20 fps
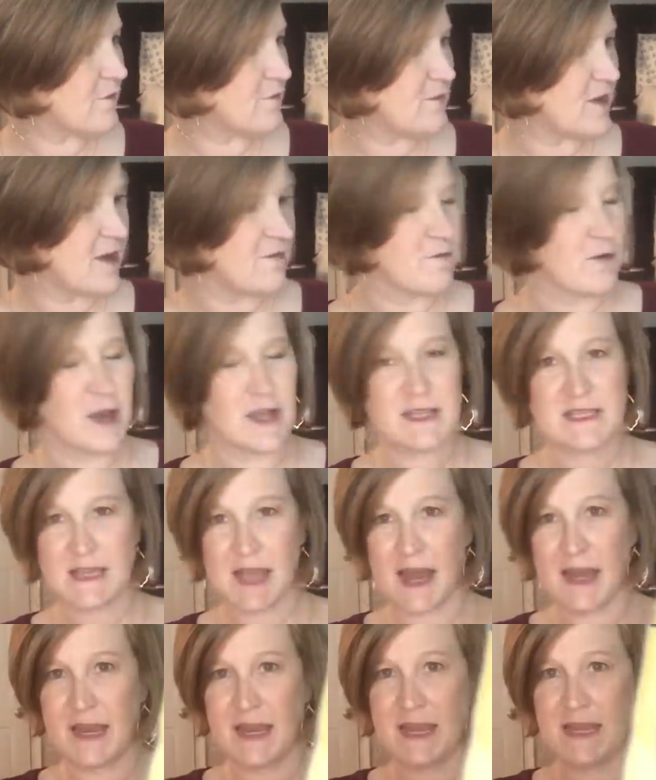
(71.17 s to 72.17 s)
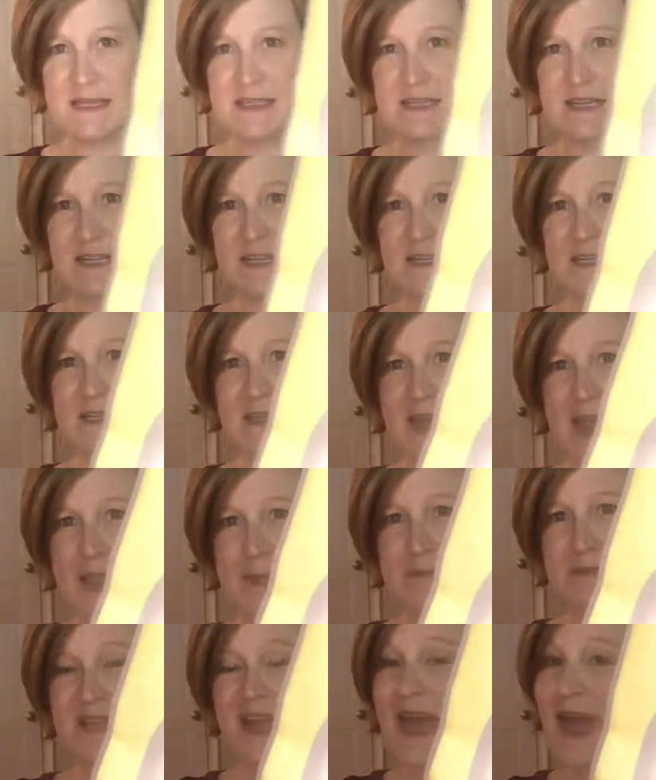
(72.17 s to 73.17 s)
Favorites, and it is
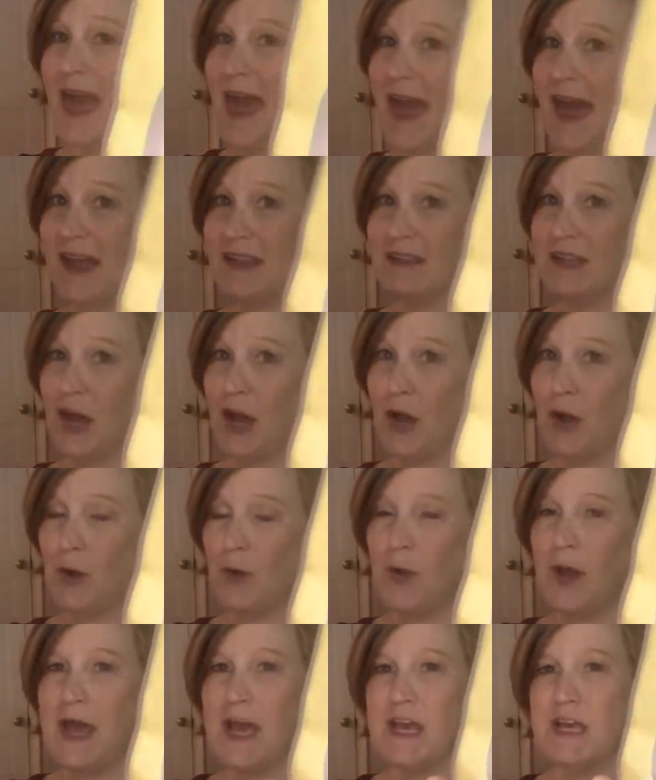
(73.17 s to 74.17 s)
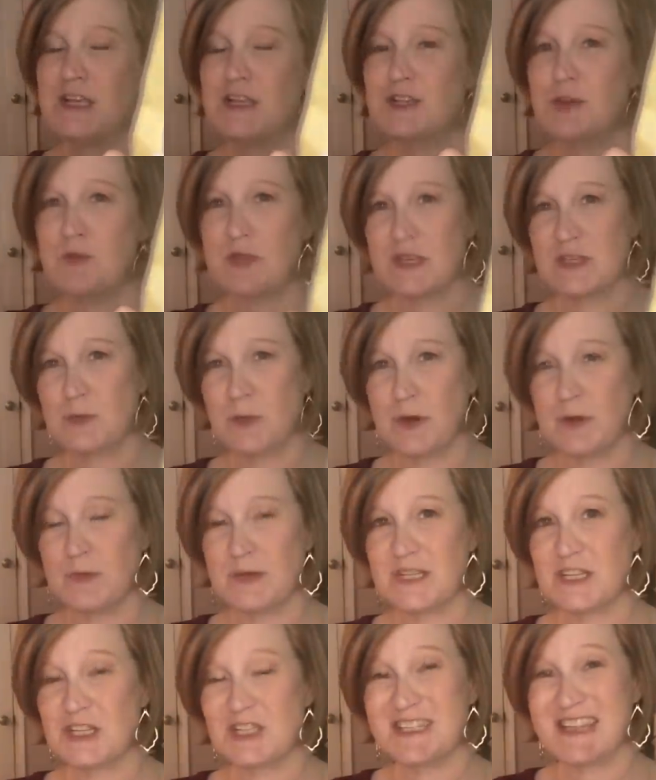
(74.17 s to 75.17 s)
named Hello. So this one
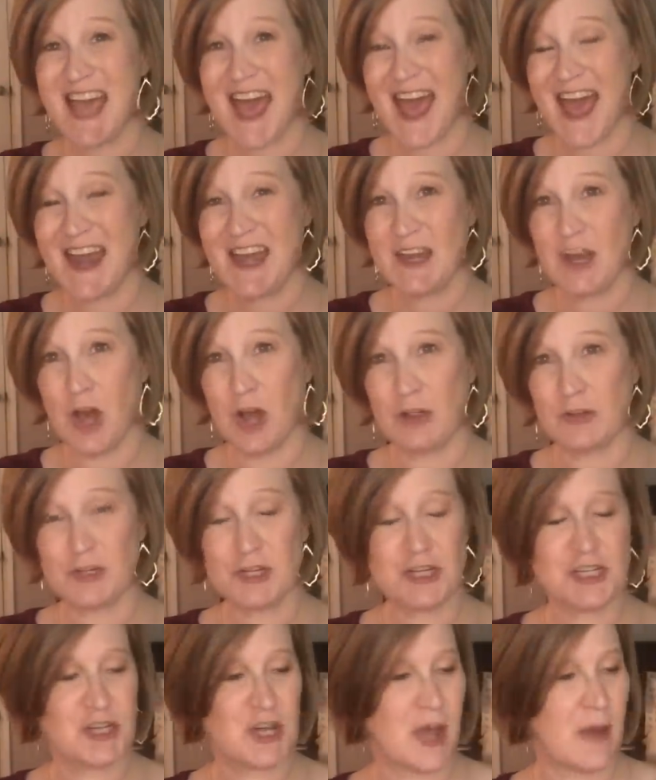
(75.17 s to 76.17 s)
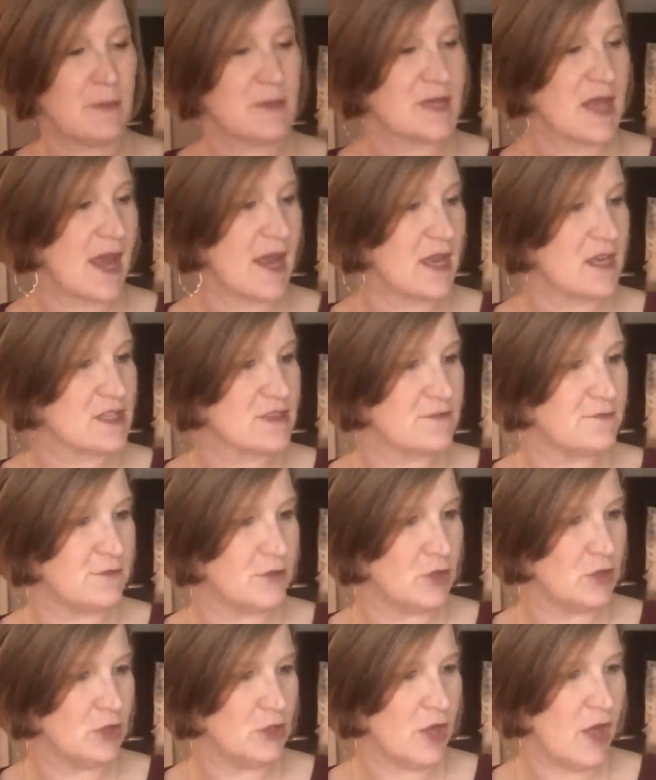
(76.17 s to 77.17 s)
was ten dollars shipped, and it's
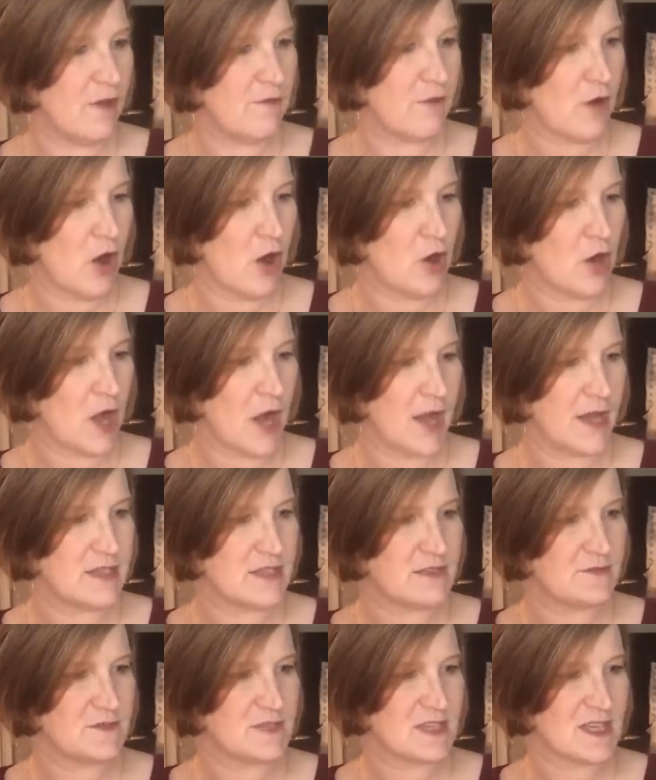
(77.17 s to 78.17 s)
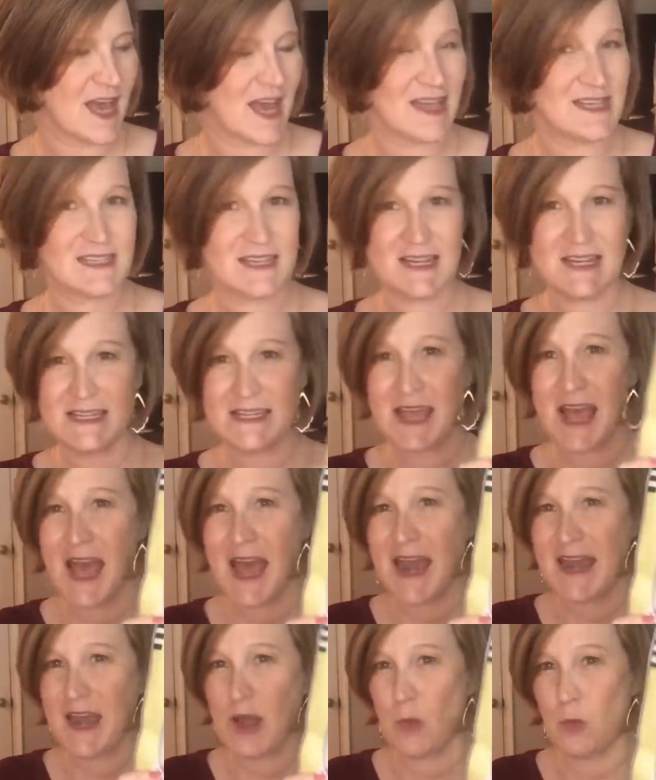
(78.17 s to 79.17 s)
full of all kinds of sizes.
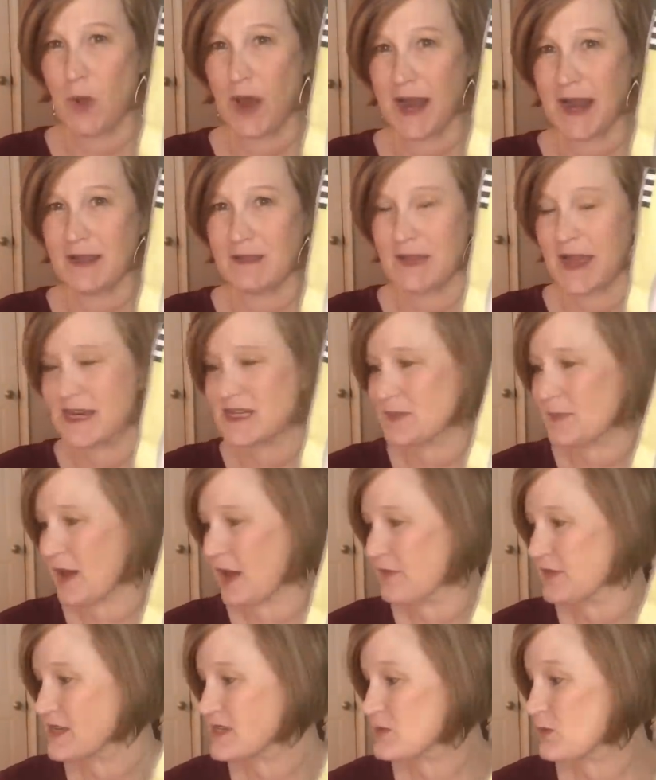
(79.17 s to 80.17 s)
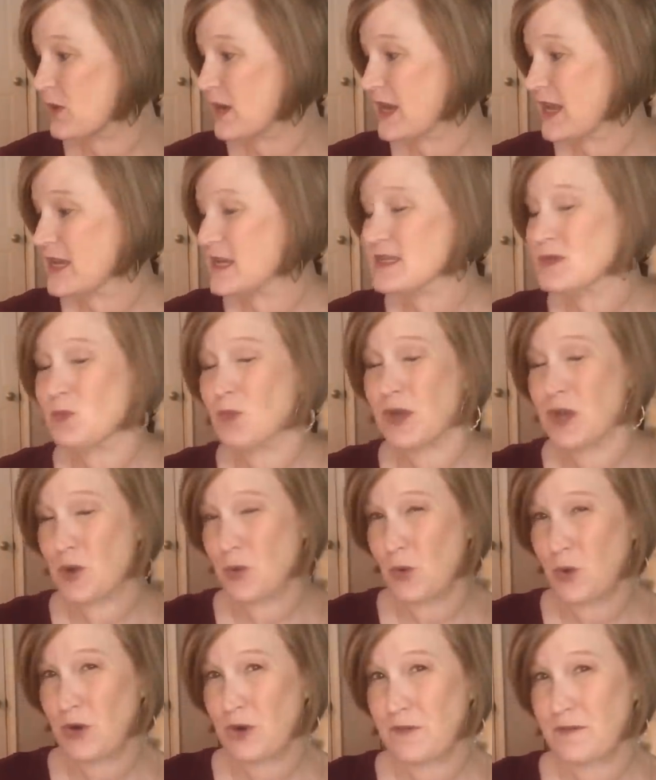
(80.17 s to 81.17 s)
Now, what I liked about this one is when you
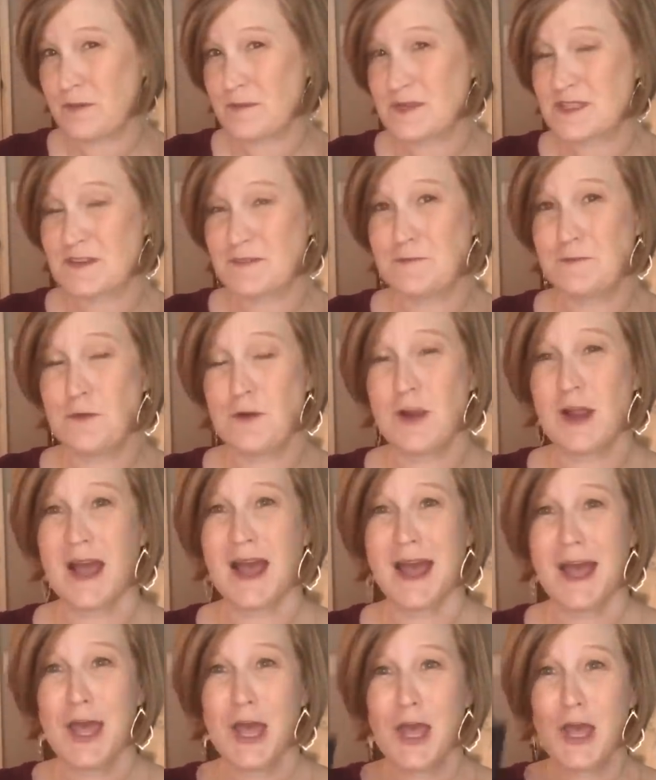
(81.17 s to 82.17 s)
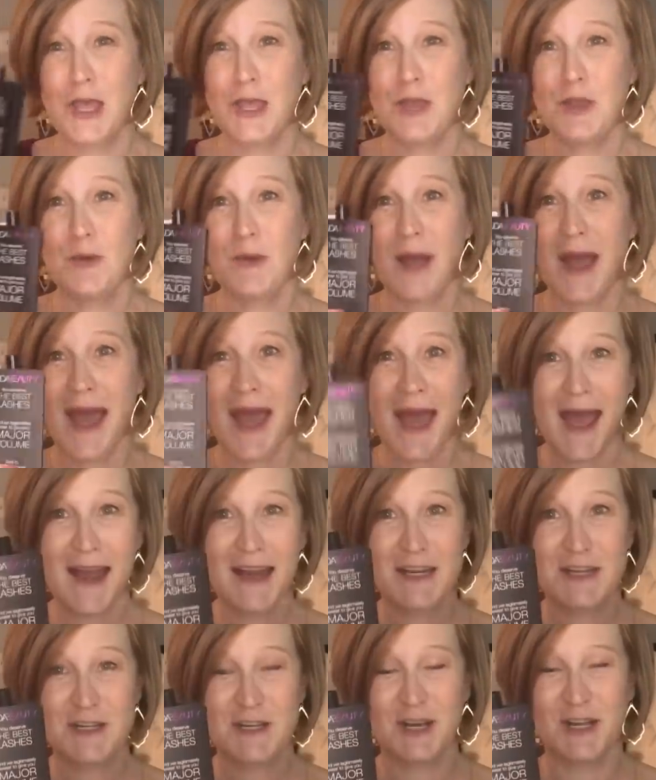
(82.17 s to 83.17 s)
order from Sephora, you
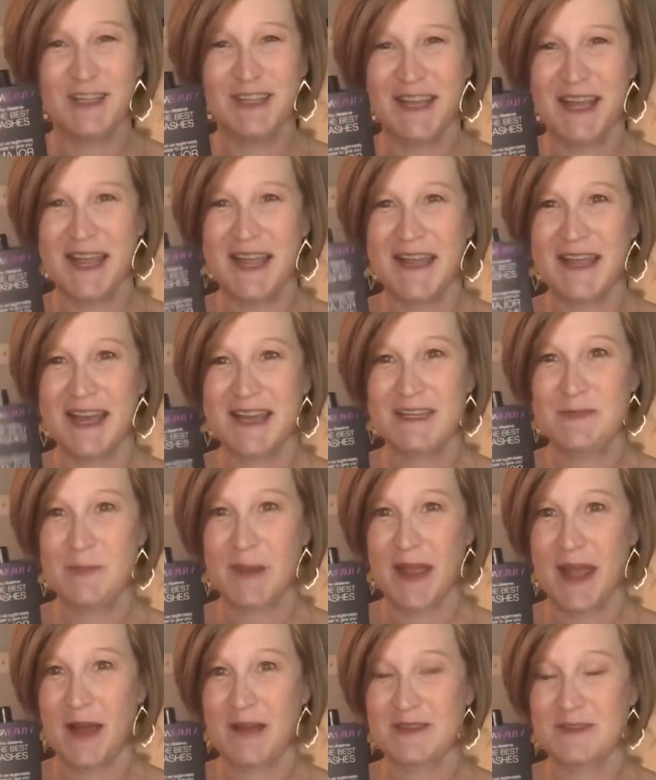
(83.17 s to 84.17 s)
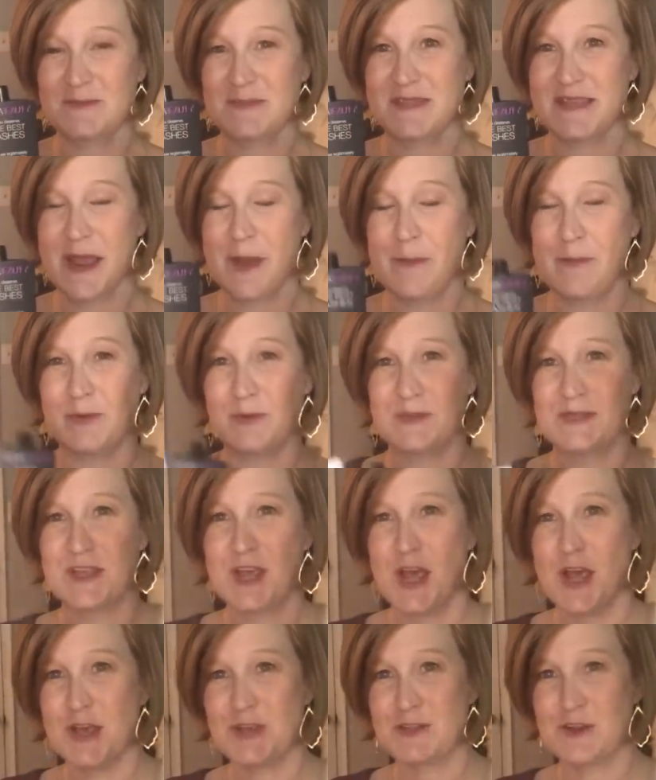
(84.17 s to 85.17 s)
actually get to pick out some samples.
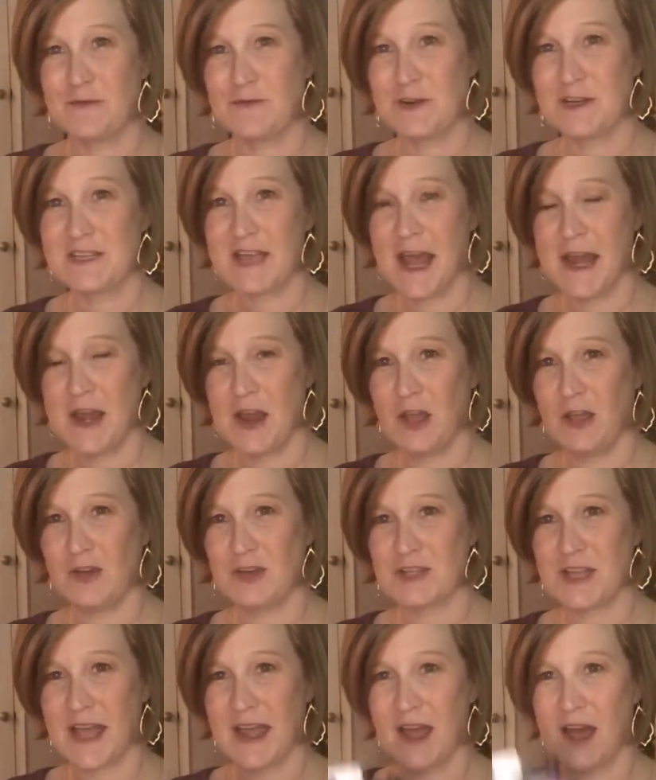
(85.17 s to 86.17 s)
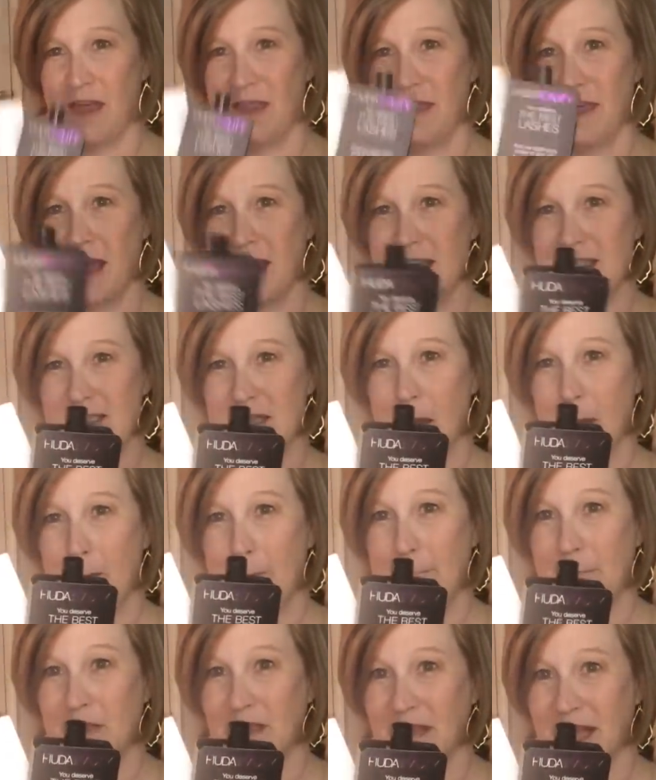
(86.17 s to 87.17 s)
So for ten dollars, I got this
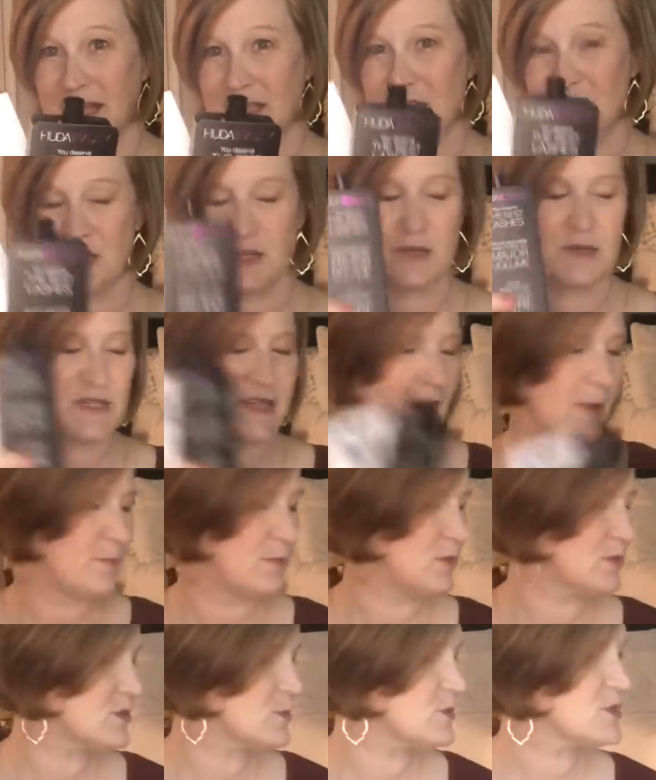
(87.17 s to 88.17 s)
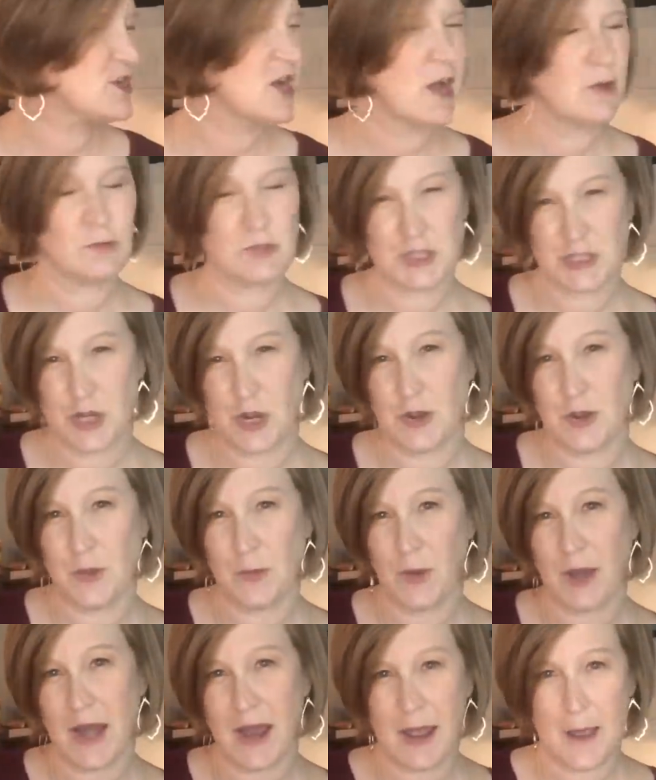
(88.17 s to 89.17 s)
plus two samples, which I will show you when I